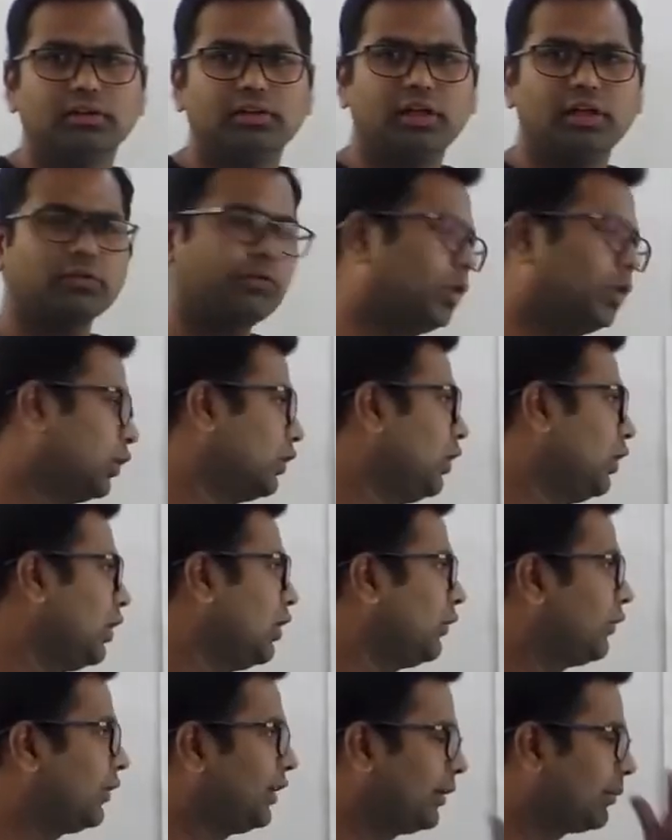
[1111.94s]
Therefore,
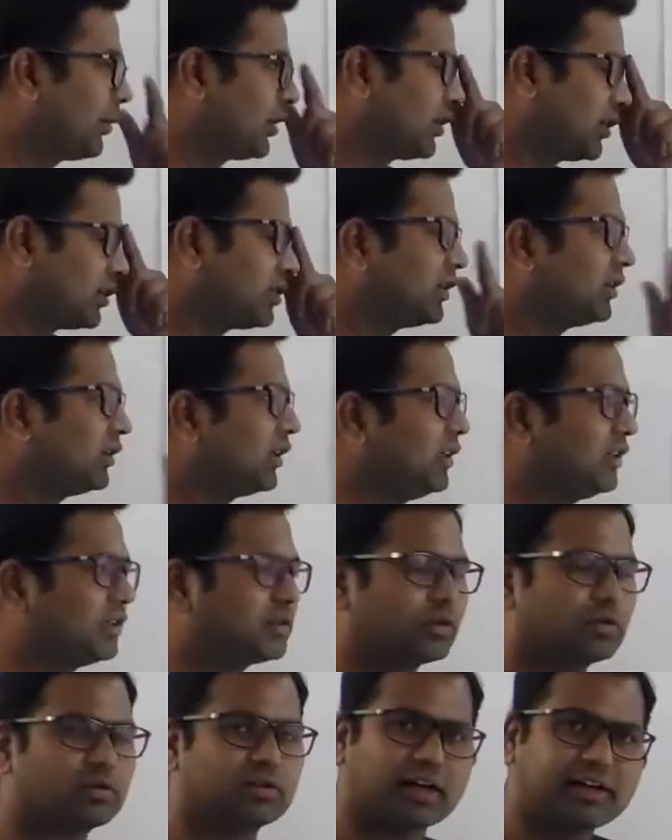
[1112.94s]
whenever the signal
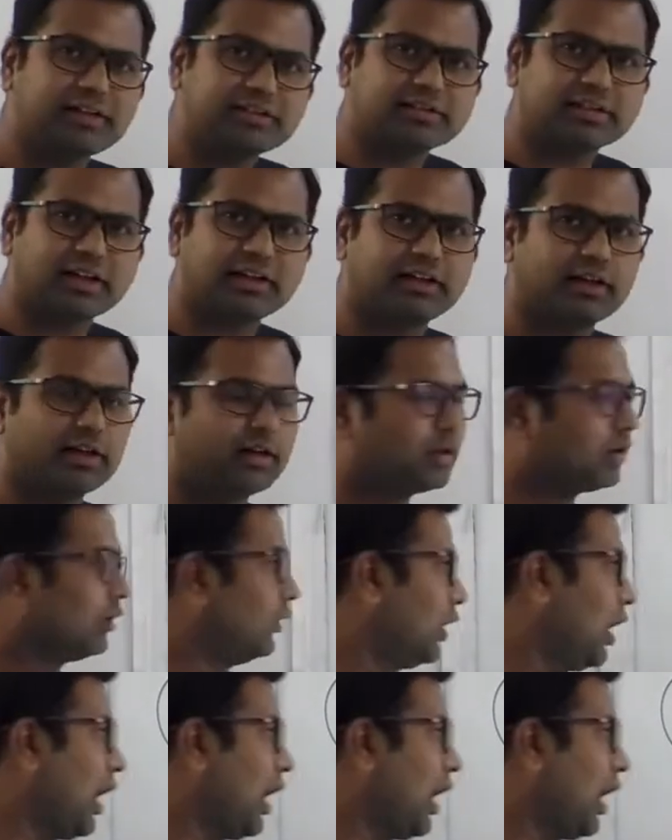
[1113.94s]
is right-sided,